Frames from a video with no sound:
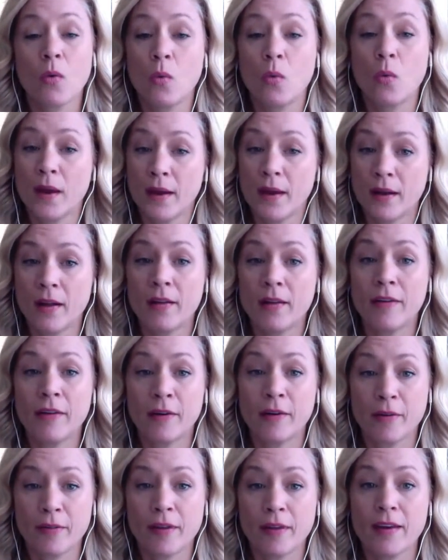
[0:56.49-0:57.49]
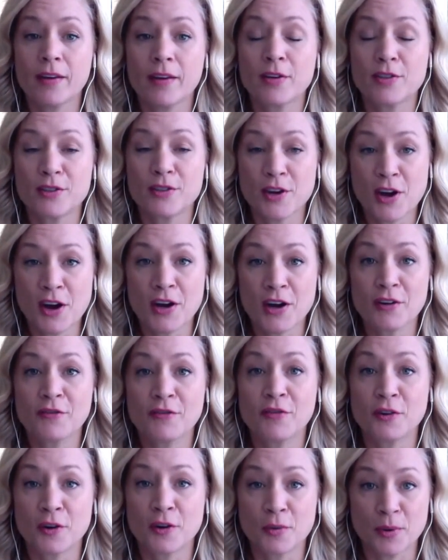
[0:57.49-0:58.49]
we all know they could talk for
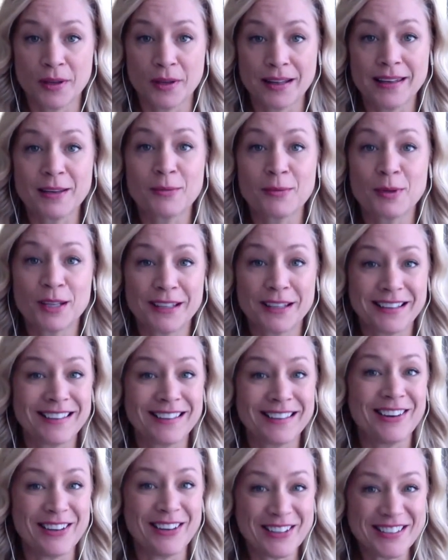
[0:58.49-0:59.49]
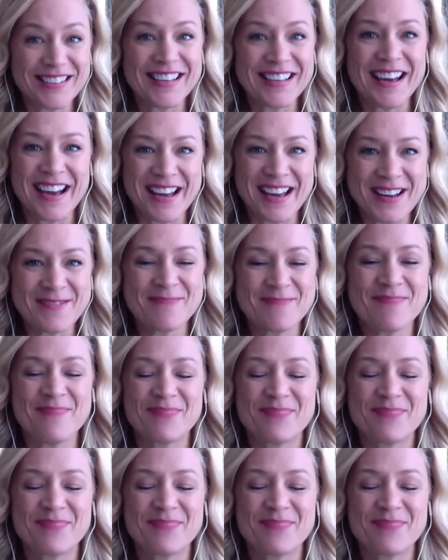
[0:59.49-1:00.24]
a really, really long time.